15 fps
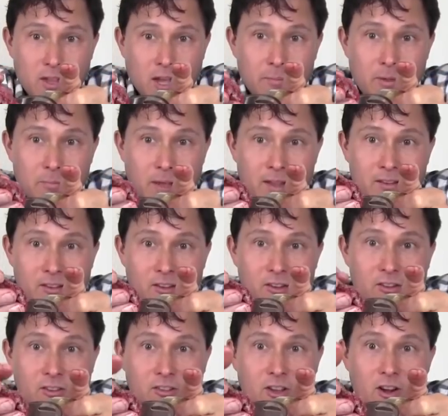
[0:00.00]
I mean, basically
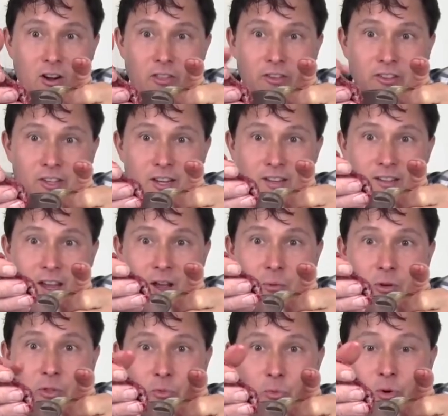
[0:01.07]
you just got all the seeds out with